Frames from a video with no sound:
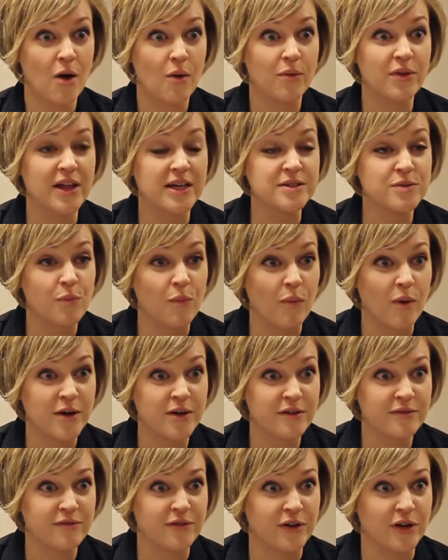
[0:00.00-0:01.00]
Well, that's
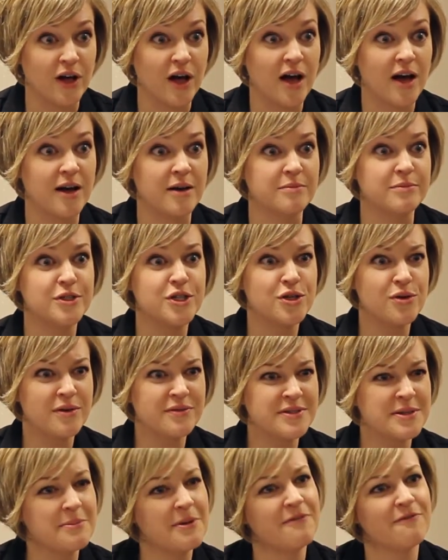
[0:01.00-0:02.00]
wonderful. Do you
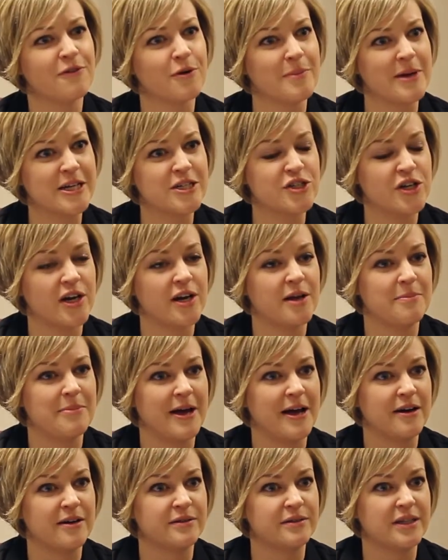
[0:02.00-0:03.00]
have some information
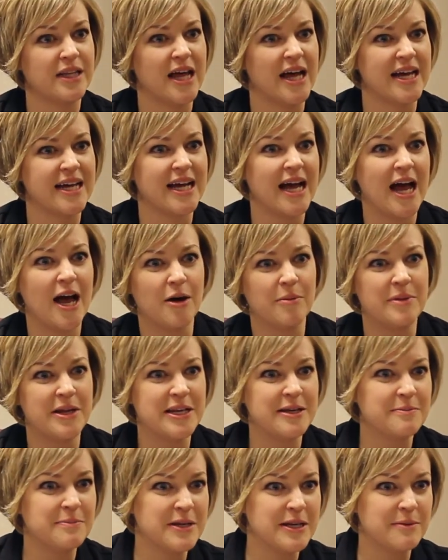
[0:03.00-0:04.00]
about like how
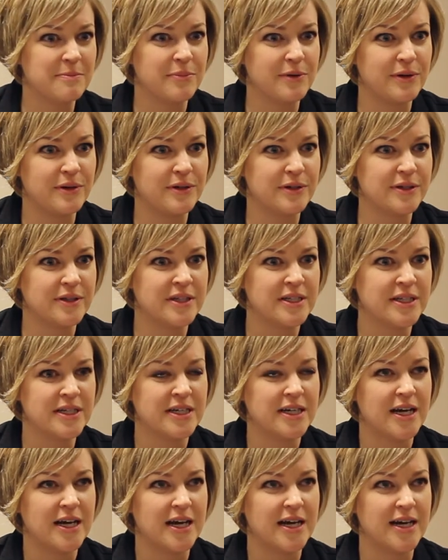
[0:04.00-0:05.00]
many people
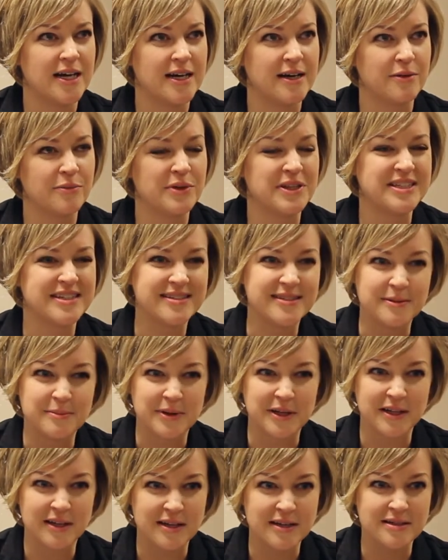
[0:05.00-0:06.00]
with
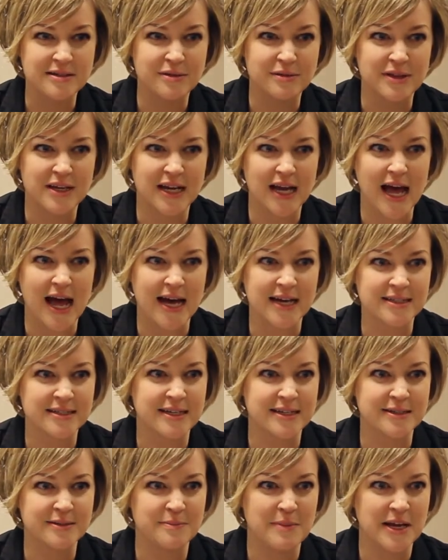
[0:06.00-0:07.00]
disabilities you think
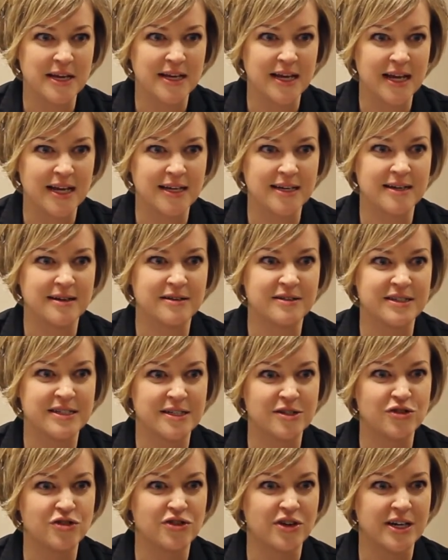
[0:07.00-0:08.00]
access Medicaid in our
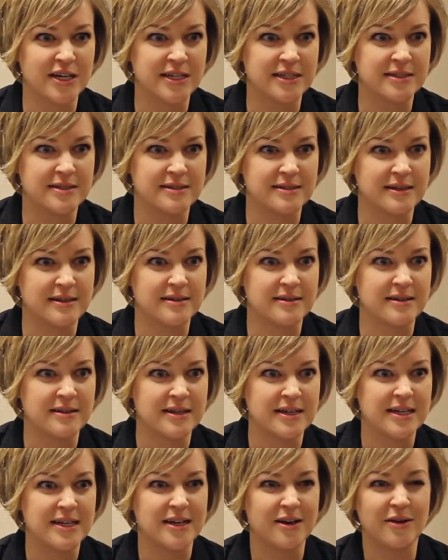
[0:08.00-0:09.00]
district, and
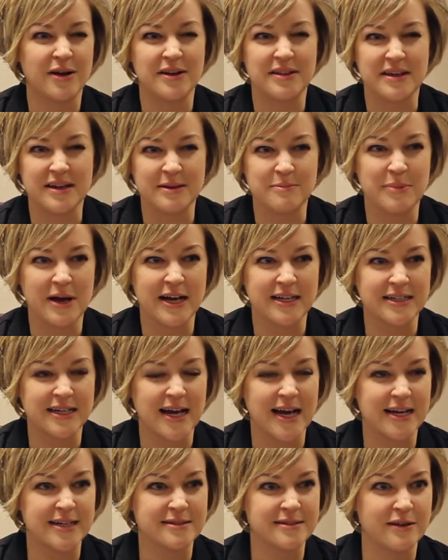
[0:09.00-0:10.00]
kind of the impact it
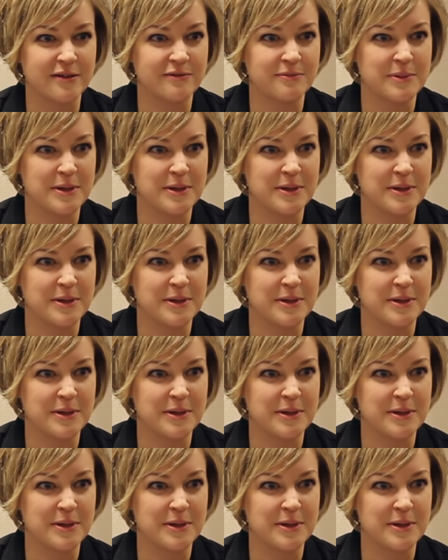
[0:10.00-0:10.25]
has on